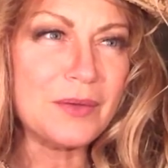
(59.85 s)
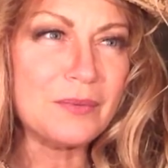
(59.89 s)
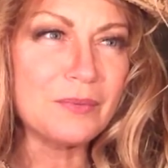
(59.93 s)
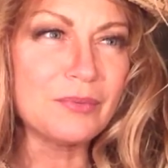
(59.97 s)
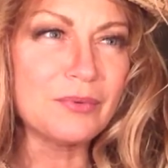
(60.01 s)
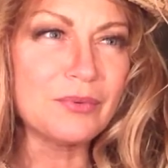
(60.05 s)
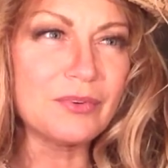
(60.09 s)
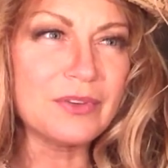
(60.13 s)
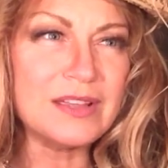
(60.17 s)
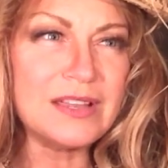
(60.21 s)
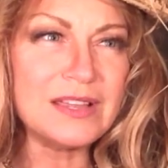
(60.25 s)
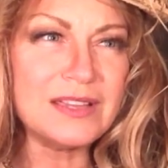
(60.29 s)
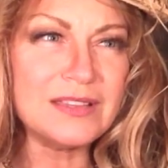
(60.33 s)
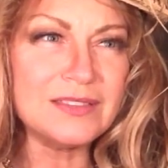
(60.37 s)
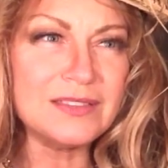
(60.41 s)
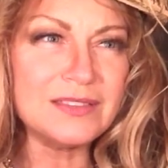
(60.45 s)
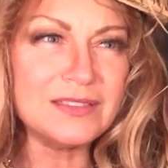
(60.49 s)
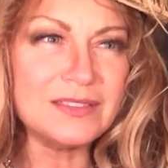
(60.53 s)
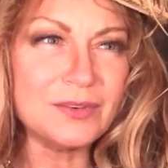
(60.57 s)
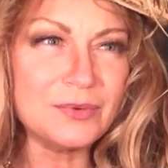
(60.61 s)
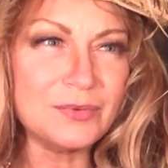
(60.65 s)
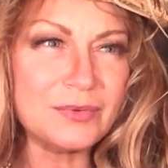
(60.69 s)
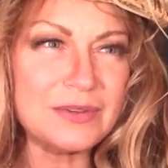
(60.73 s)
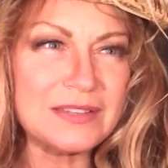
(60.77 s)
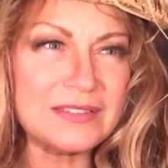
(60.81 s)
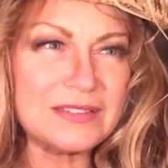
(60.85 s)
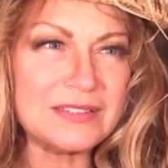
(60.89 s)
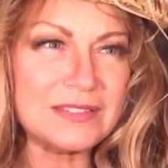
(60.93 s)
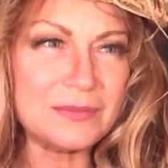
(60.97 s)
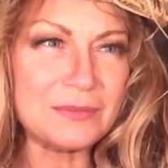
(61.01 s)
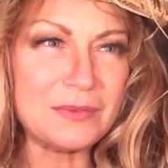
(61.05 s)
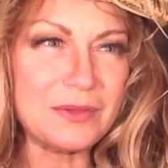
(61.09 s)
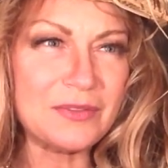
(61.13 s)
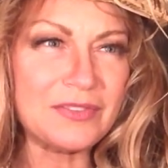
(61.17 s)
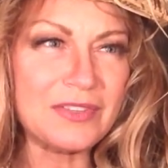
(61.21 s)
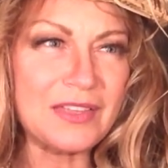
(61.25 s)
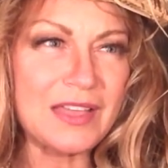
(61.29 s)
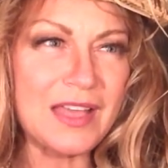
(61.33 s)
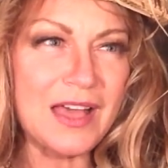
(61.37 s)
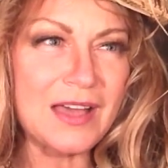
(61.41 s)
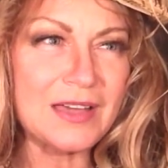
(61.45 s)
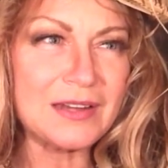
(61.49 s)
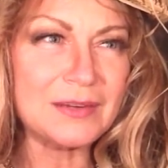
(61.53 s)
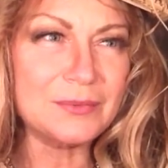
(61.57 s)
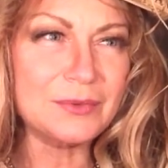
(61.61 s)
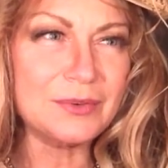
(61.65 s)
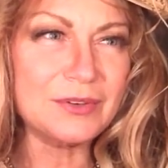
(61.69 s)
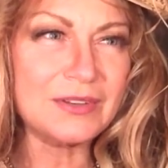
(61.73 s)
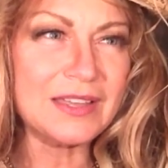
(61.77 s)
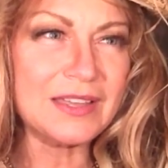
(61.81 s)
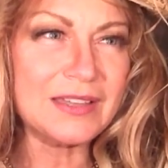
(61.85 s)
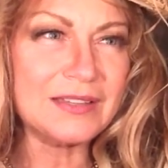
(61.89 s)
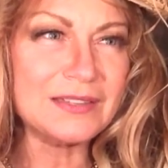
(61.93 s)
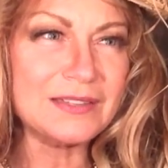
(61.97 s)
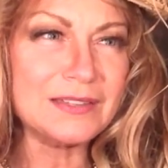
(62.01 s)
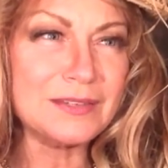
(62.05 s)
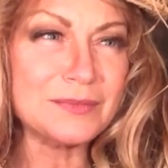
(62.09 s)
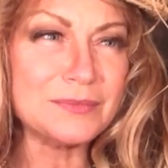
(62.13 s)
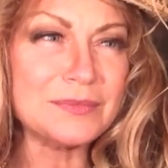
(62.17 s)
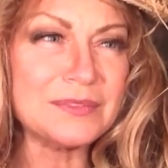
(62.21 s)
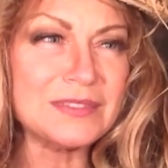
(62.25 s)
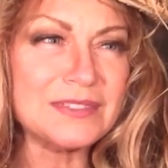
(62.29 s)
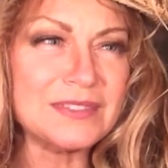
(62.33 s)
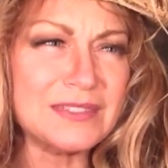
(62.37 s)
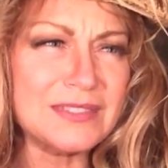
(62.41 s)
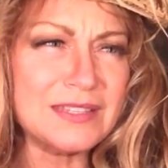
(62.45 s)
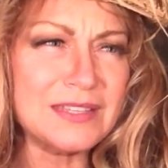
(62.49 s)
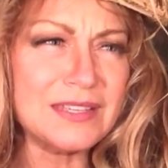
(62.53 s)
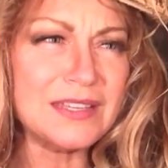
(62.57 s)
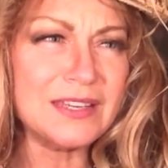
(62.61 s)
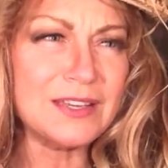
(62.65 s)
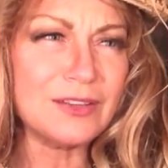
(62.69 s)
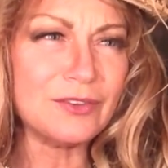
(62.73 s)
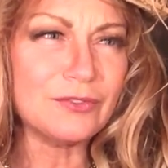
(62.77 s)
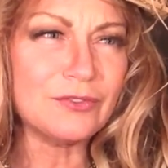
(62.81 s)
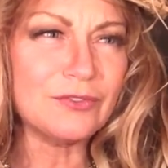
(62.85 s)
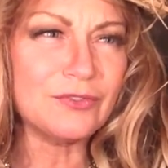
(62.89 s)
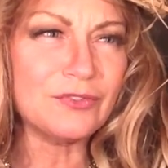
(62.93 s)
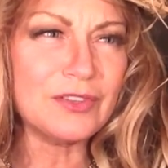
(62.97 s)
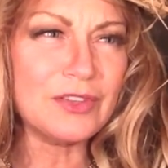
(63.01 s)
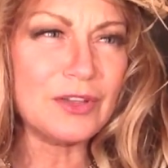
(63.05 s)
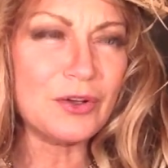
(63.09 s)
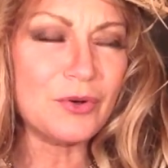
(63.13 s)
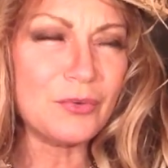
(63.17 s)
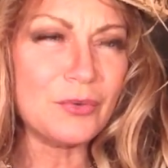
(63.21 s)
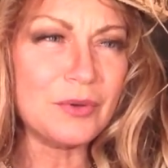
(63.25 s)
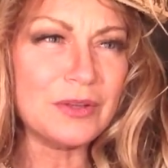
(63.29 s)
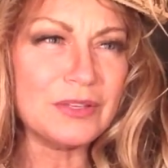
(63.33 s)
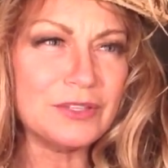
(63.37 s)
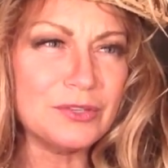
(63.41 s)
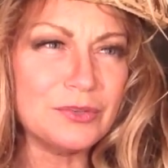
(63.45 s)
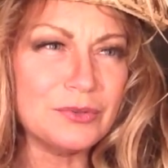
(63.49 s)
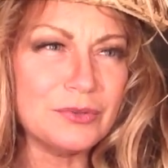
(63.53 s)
Breathe in the wisdom of the animal kingdom, see and feel one